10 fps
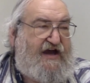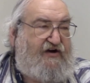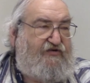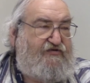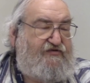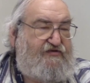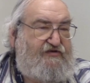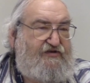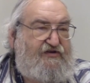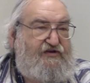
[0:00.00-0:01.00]
now,
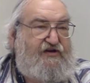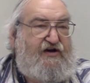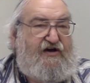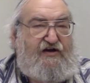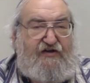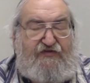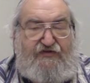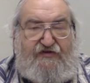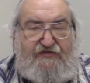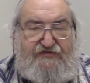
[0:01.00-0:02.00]

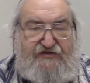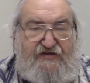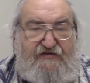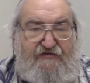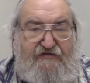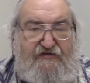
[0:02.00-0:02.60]
because the